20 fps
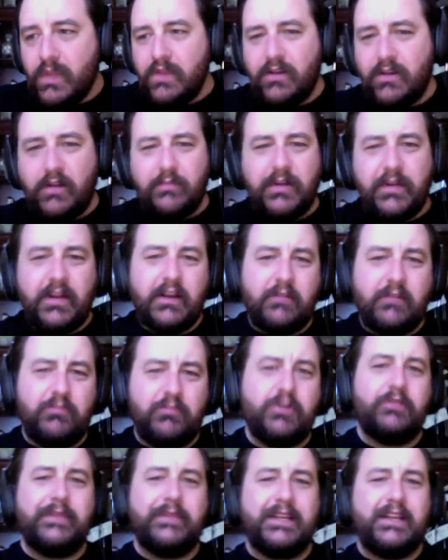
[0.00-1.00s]
I've been on a
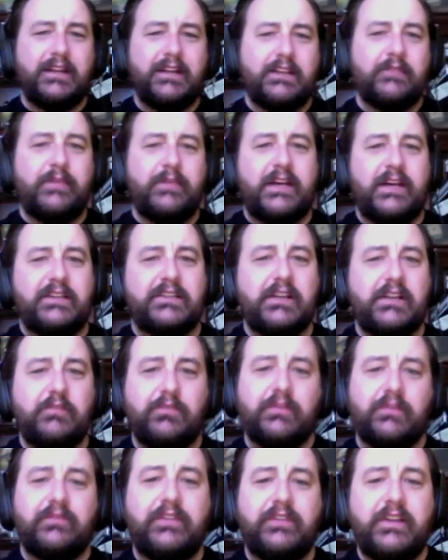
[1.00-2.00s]
bourbon kick the past
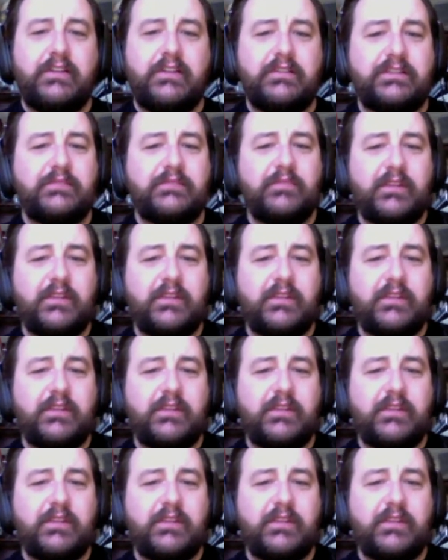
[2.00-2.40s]
couple of years,